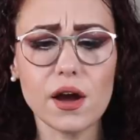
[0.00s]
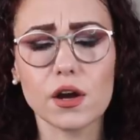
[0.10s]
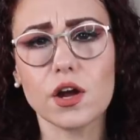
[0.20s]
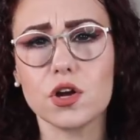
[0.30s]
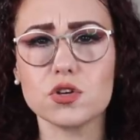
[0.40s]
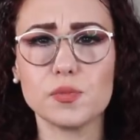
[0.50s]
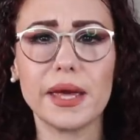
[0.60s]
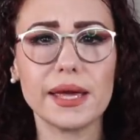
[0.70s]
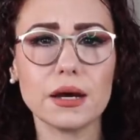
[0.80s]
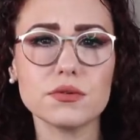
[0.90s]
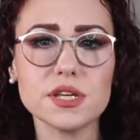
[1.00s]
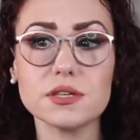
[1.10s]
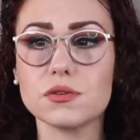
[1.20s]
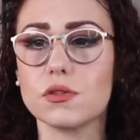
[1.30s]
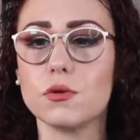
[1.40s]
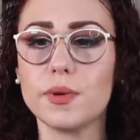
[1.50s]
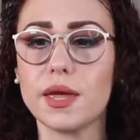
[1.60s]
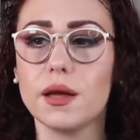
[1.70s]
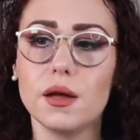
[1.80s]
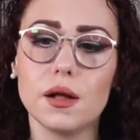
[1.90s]
ARC goes by county, so there'll
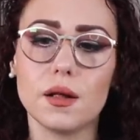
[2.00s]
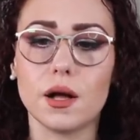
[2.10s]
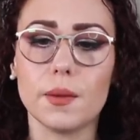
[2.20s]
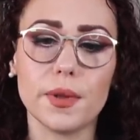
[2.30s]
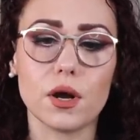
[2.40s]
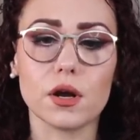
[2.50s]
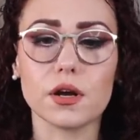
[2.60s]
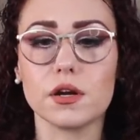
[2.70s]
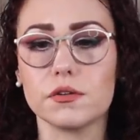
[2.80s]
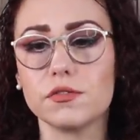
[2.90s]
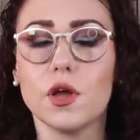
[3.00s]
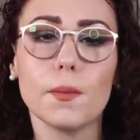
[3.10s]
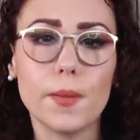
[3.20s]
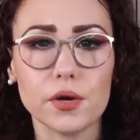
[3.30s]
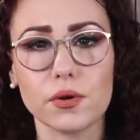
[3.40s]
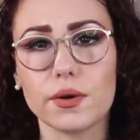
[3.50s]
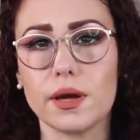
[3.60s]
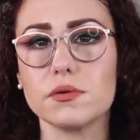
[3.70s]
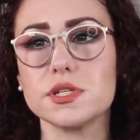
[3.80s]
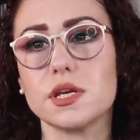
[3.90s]
be um, an ARC of Monroe
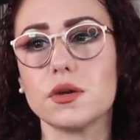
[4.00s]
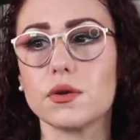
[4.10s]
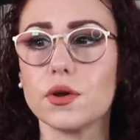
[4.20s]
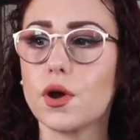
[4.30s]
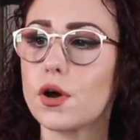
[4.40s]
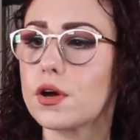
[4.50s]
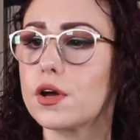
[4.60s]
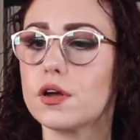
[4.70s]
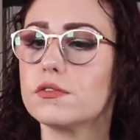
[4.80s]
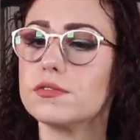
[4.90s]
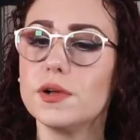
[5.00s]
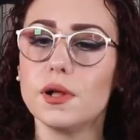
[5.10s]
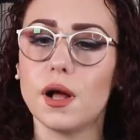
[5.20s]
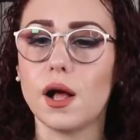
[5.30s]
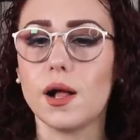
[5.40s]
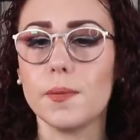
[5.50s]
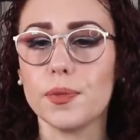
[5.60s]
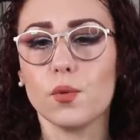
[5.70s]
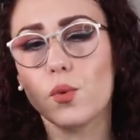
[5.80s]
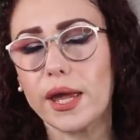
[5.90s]
County or an ARC of um,
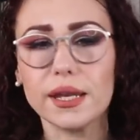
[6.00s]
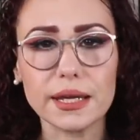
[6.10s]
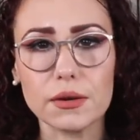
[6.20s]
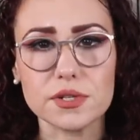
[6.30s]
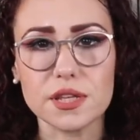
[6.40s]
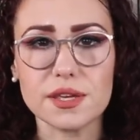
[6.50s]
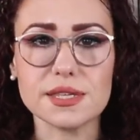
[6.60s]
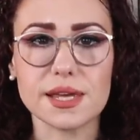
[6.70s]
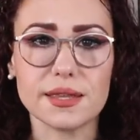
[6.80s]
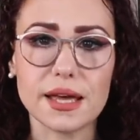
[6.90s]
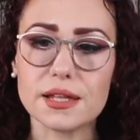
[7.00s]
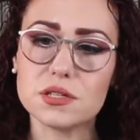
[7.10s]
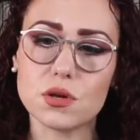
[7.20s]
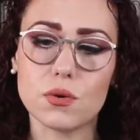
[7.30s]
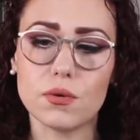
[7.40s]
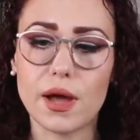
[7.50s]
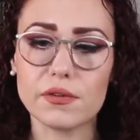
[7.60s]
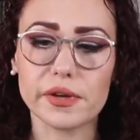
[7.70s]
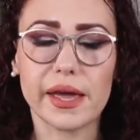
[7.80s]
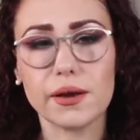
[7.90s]
Wayne County, things like that. So
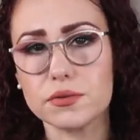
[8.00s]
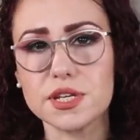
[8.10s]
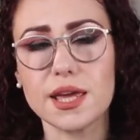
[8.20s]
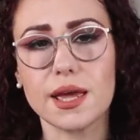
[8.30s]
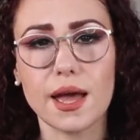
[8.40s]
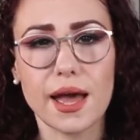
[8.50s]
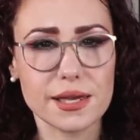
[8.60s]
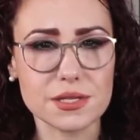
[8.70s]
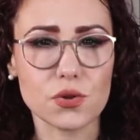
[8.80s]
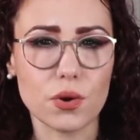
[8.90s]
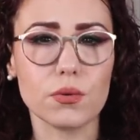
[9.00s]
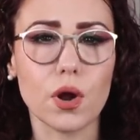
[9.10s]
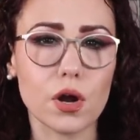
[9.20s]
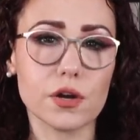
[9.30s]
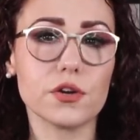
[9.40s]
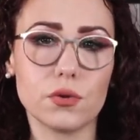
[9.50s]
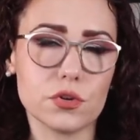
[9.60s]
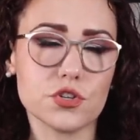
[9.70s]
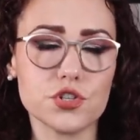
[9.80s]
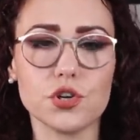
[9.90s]
every county has their own ARC or
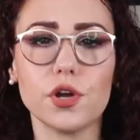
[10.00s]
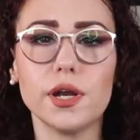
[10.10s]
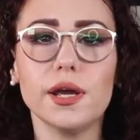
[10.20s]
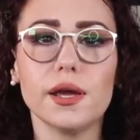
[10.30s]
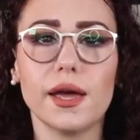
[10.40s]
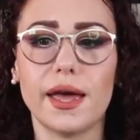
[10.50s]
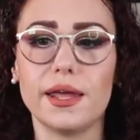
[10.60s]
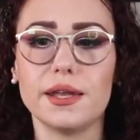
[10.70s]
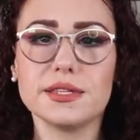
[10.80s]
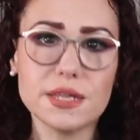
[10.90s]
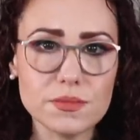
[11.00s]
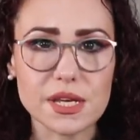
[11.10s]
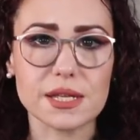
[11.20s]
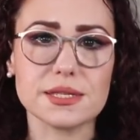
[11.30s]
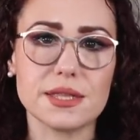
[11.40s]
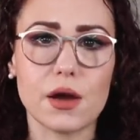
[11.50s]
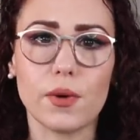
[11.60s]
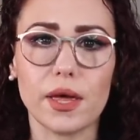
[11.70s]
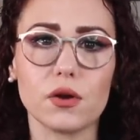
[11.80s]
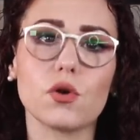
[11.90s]
should, and it seems like it's that
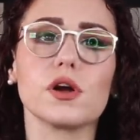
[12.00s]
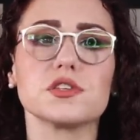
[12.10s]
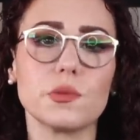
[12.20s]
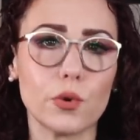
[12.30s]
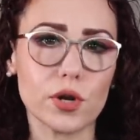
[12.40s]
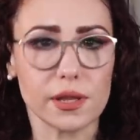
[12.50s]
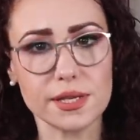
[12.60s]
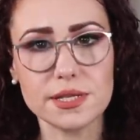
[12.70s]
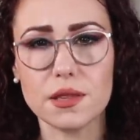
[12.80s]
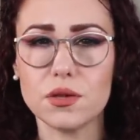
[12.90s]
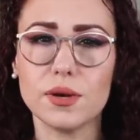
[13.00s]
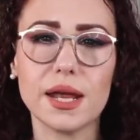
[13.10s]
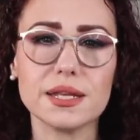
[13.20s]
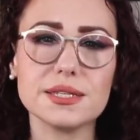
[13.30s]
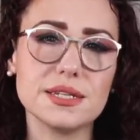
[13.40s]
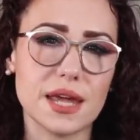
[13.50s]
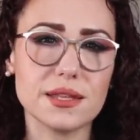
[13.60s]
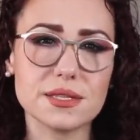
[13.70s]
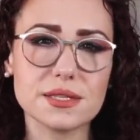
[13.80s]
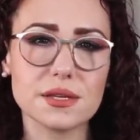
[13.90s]
way across the board least in the United
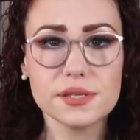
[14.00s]
States.